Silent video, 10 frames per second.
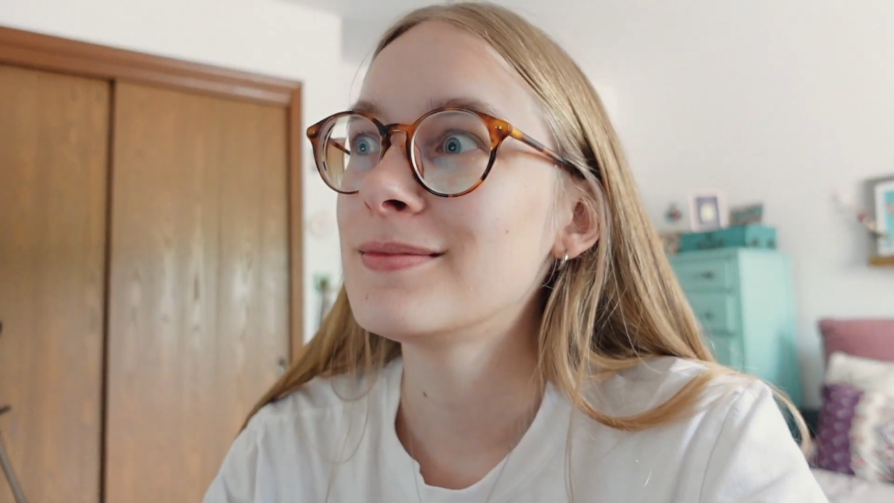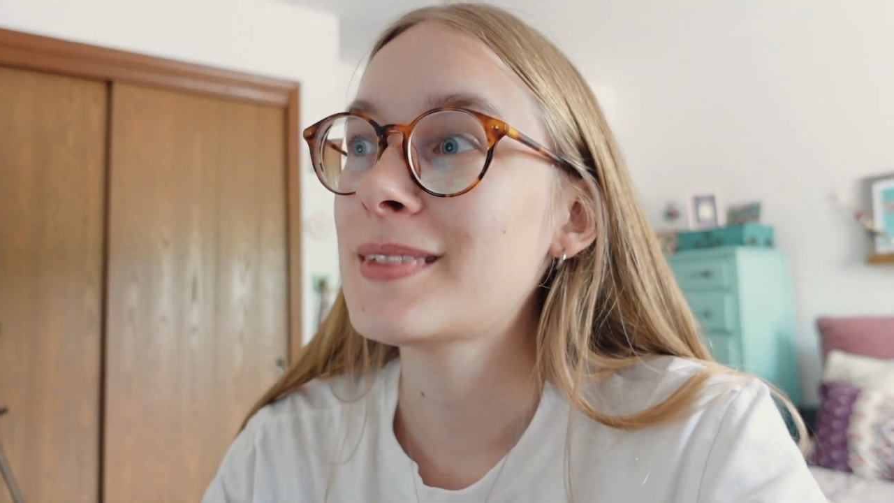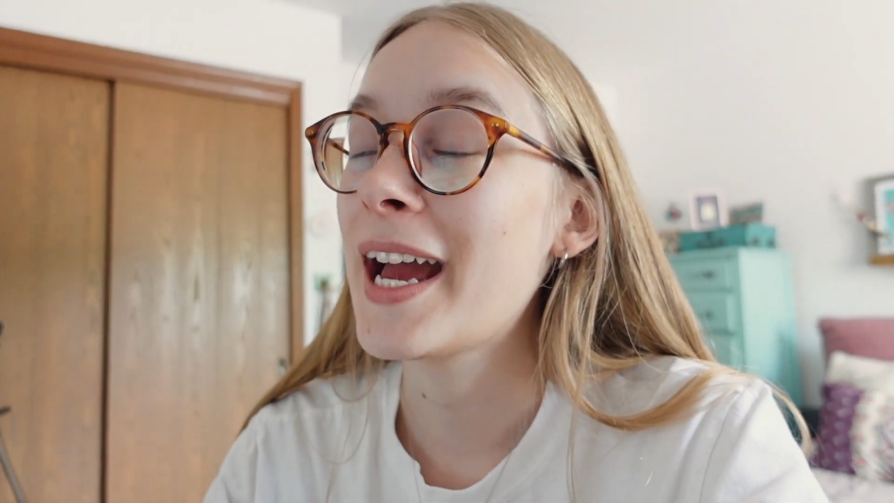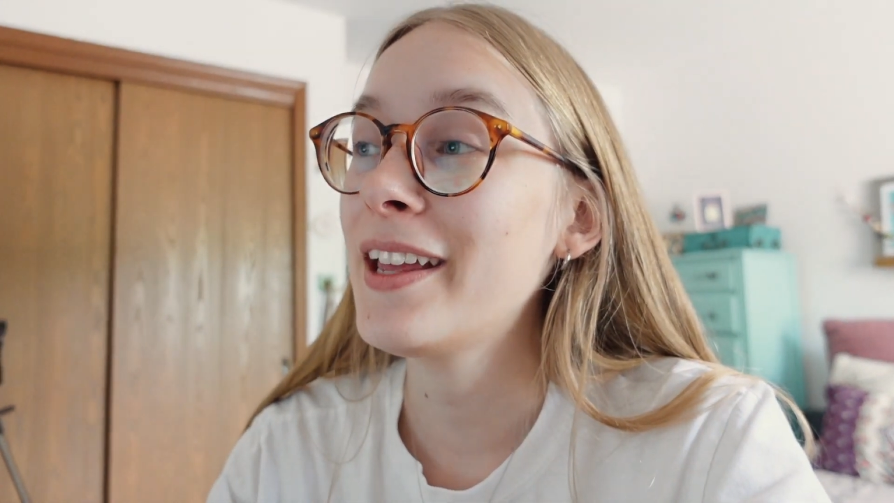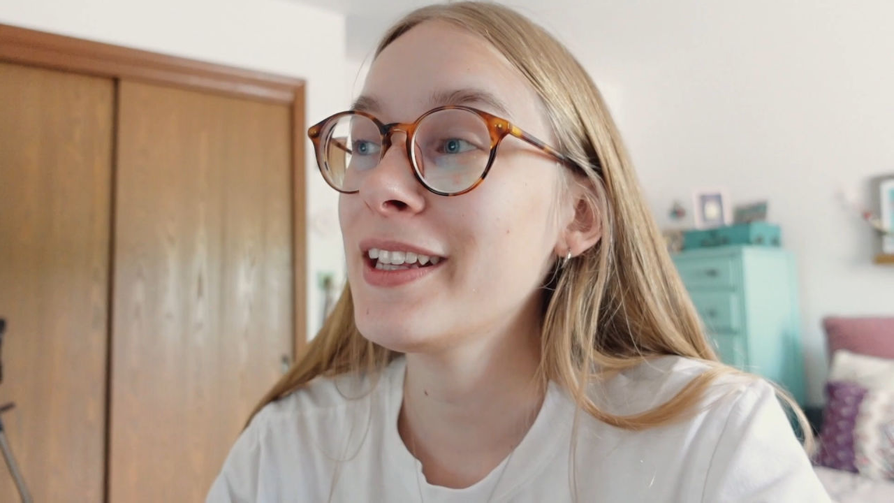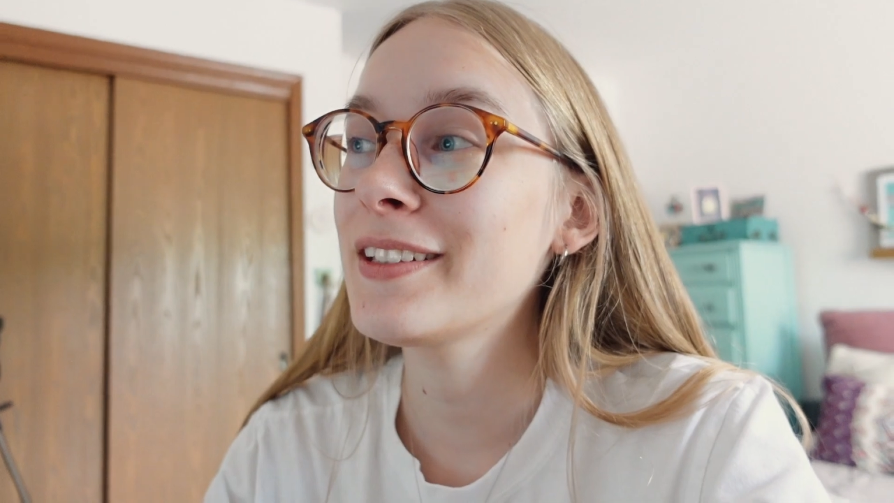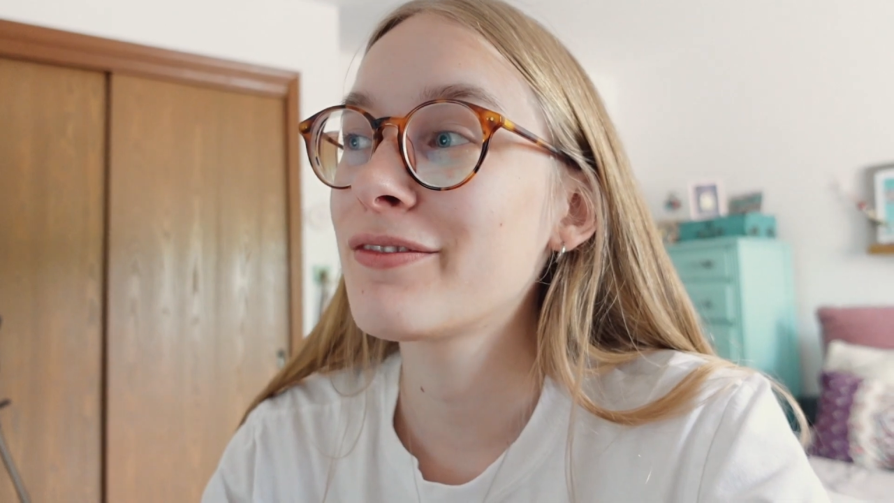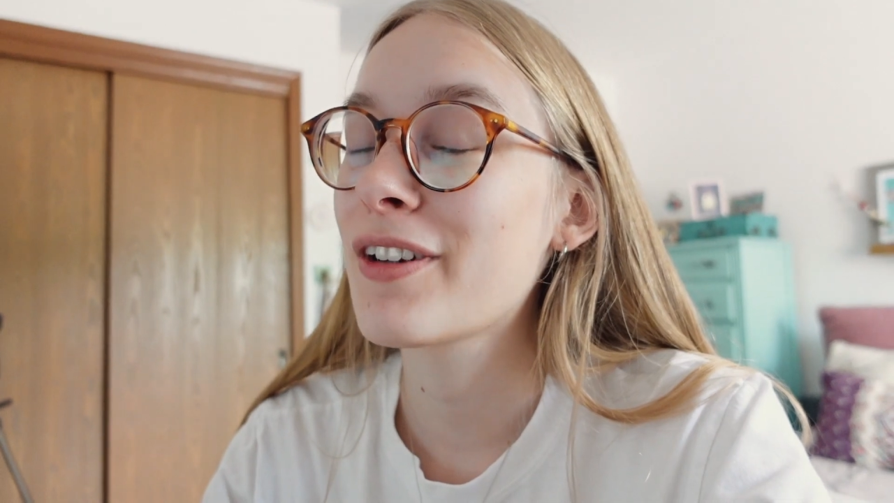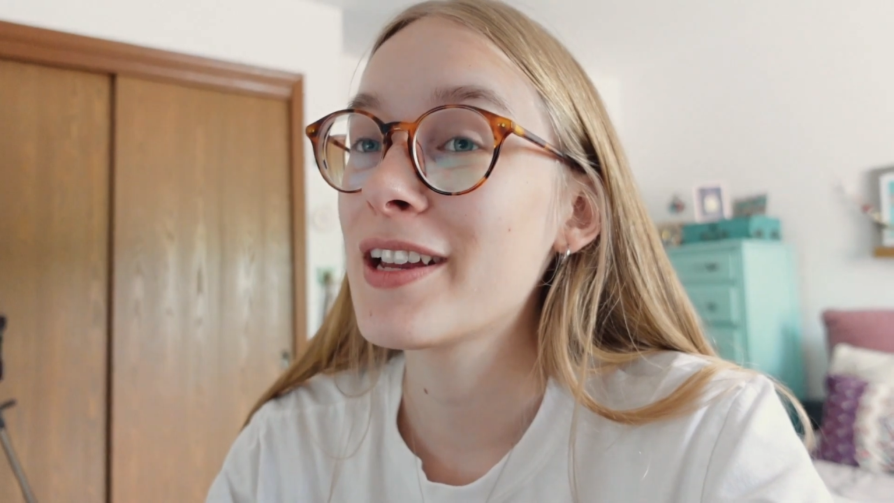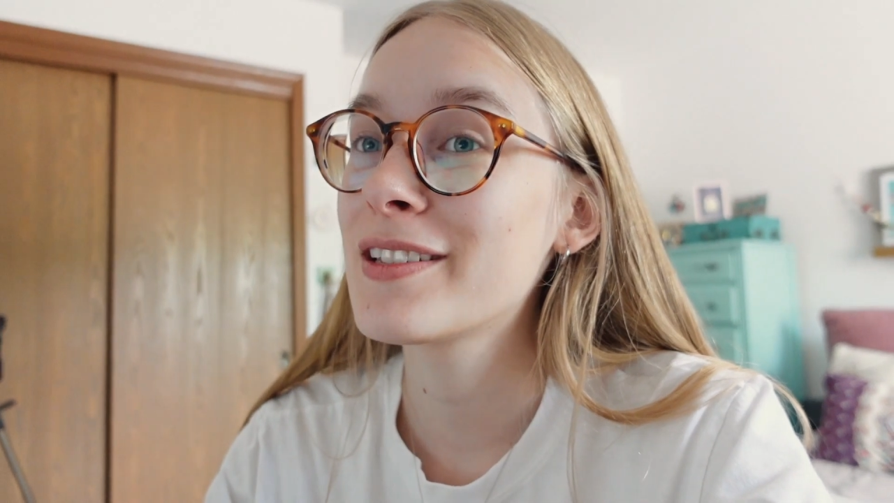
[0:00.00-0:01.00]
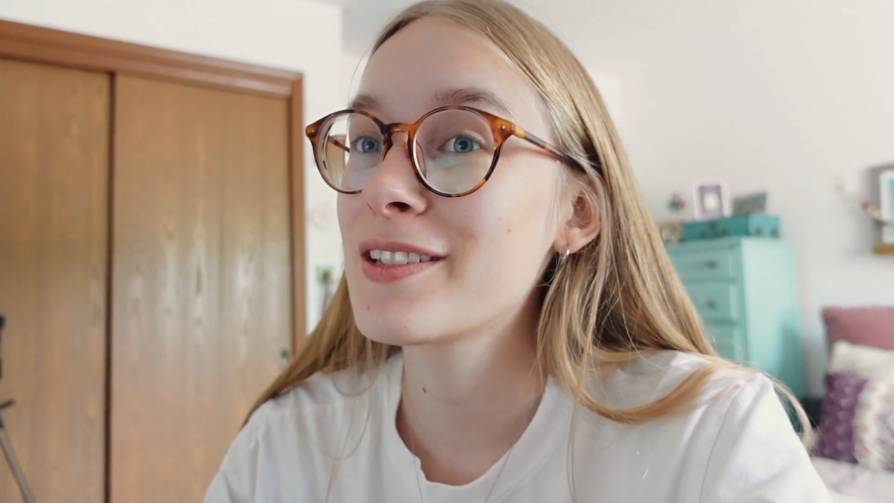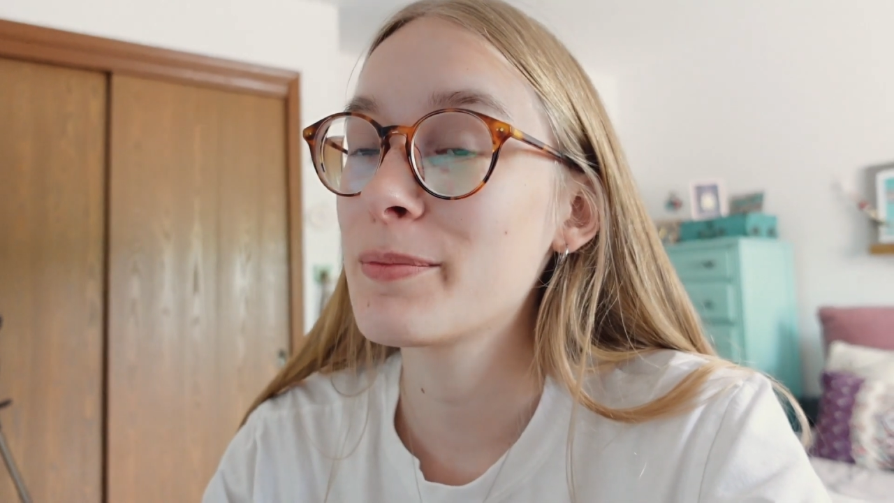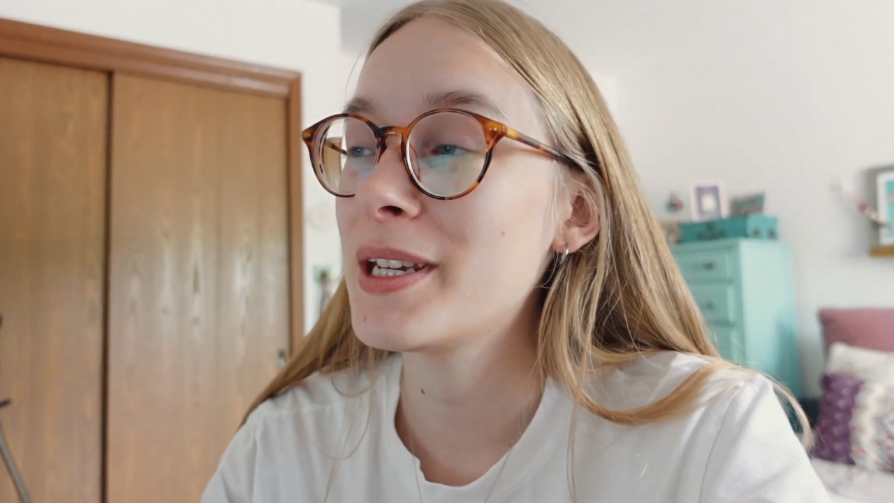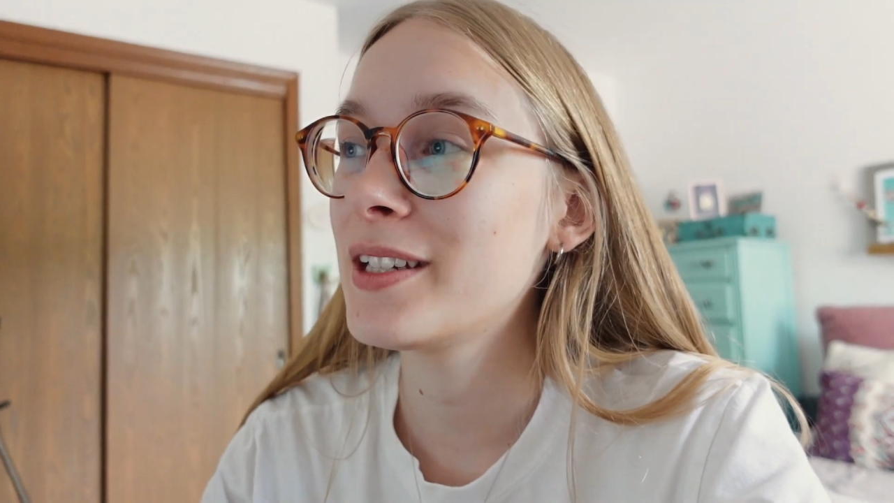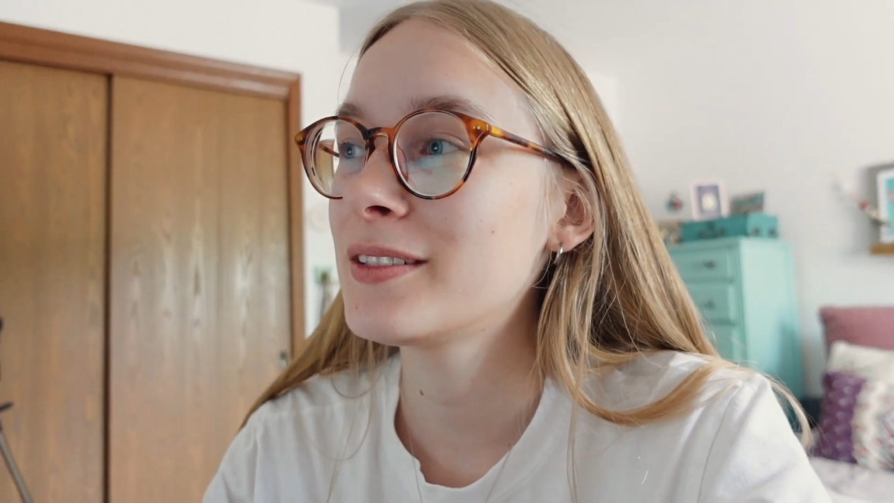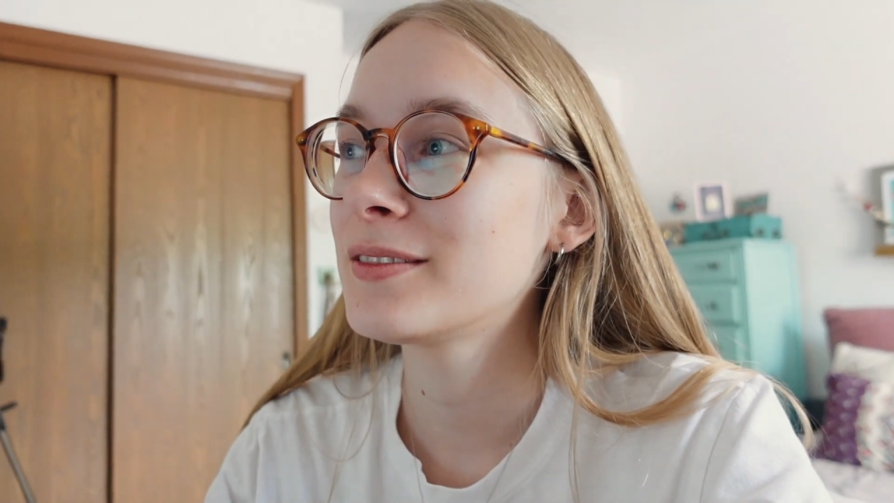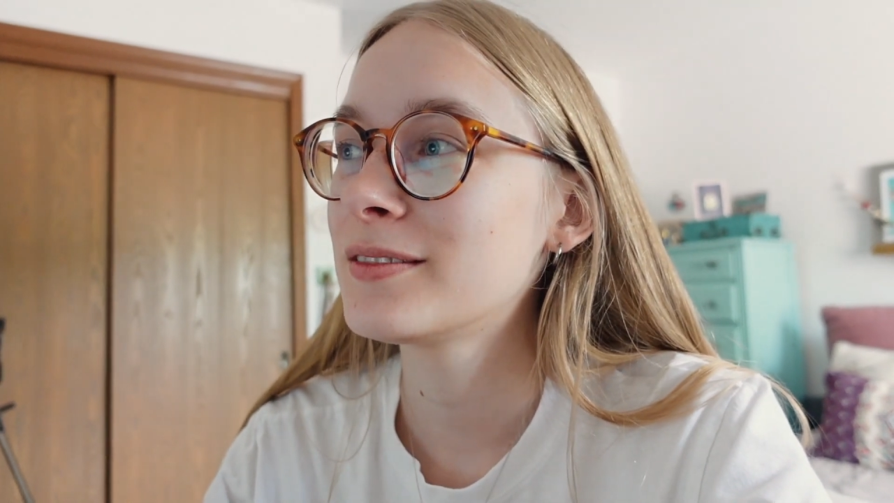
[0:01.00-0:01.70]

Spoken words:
That frightens me,